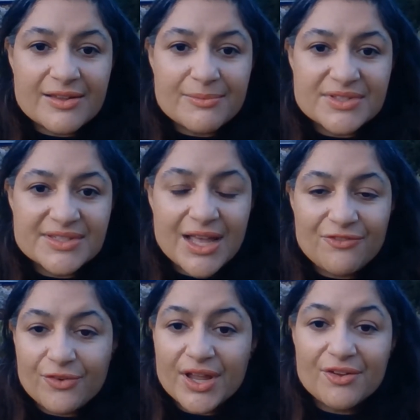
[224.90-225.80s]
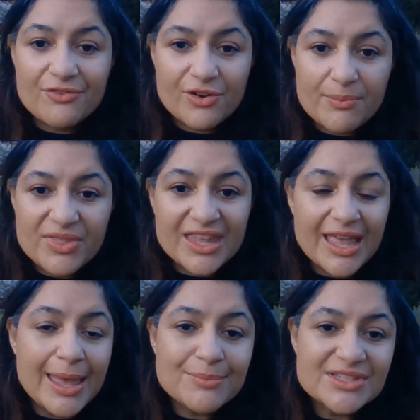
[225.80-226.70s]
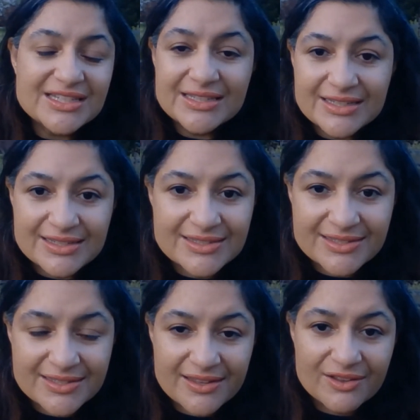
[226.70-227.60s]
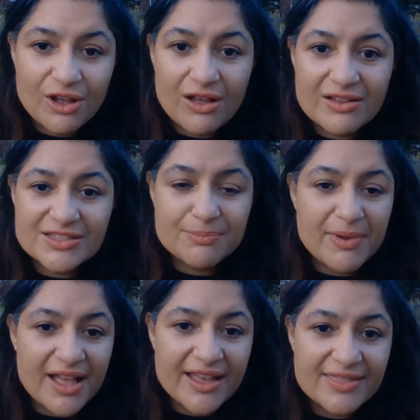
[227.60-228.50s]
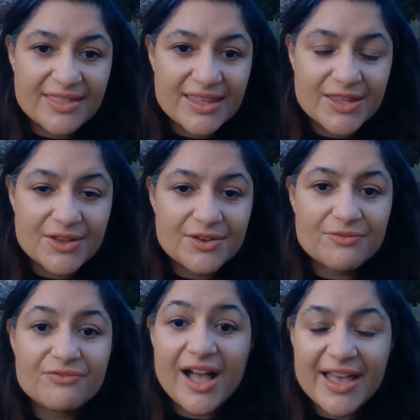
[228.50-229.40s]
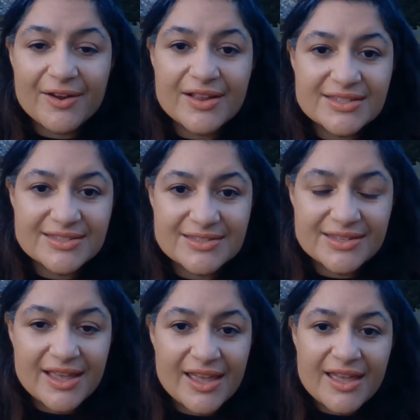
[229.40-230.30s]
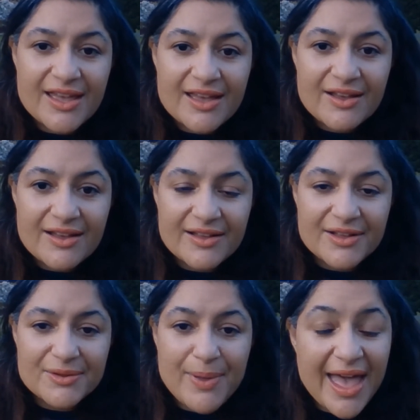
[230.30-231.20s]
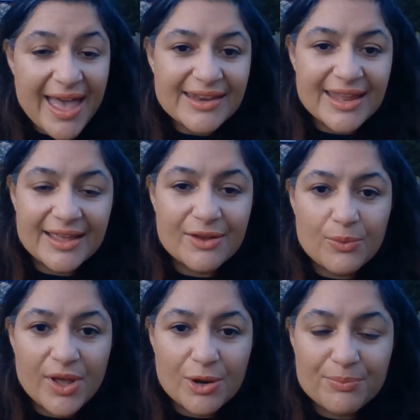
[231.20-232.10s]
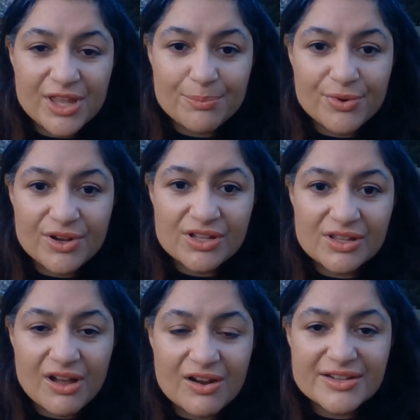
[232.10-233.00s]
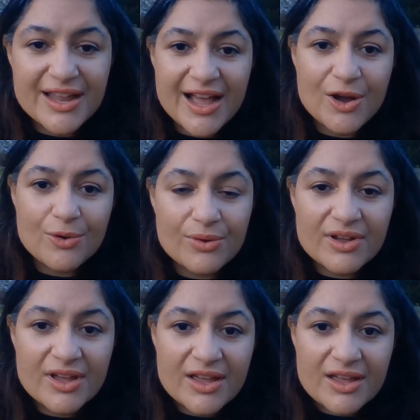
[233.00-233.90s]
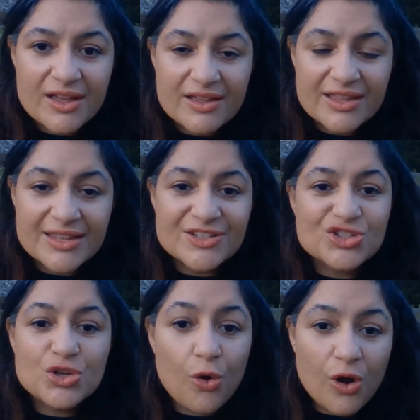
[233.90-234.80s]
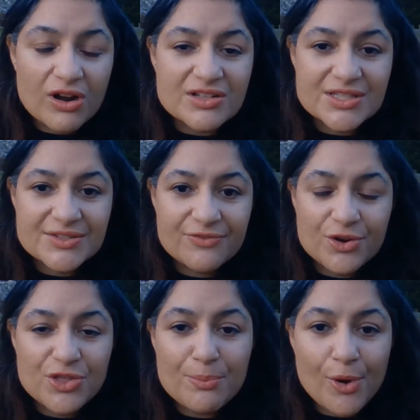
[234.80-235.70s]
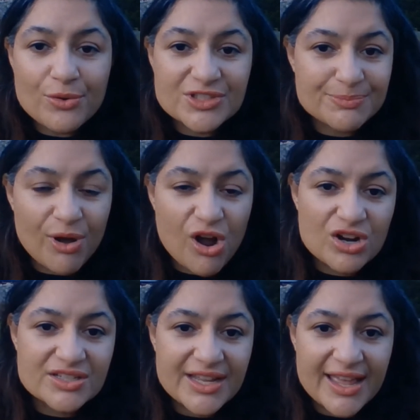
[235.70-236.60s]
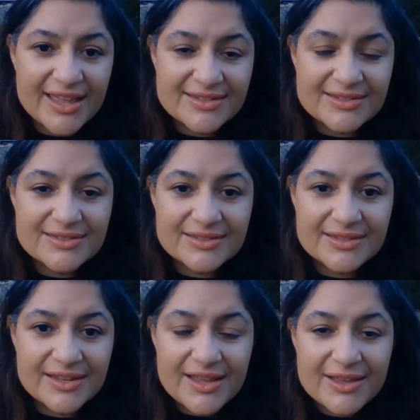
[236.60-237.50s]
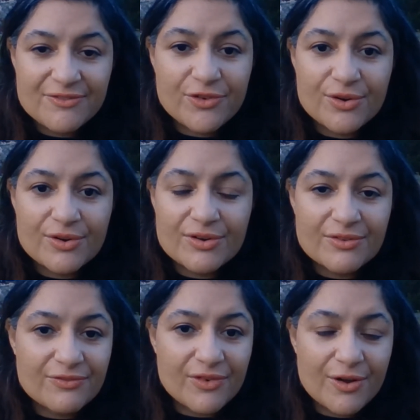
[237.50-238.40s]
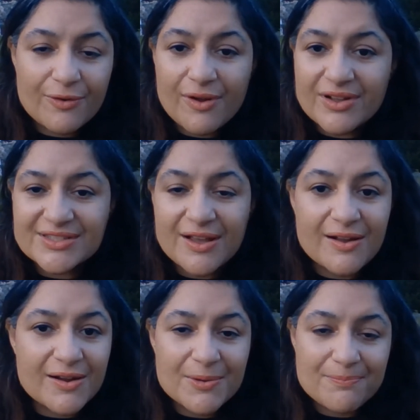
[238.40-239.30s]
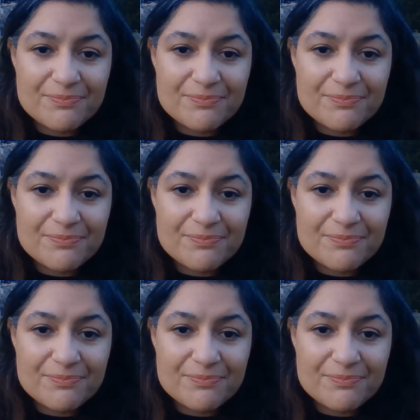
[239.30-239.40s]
suffering from the emptiness caused by the virus panic, where people are now indoors for the most part, and for across our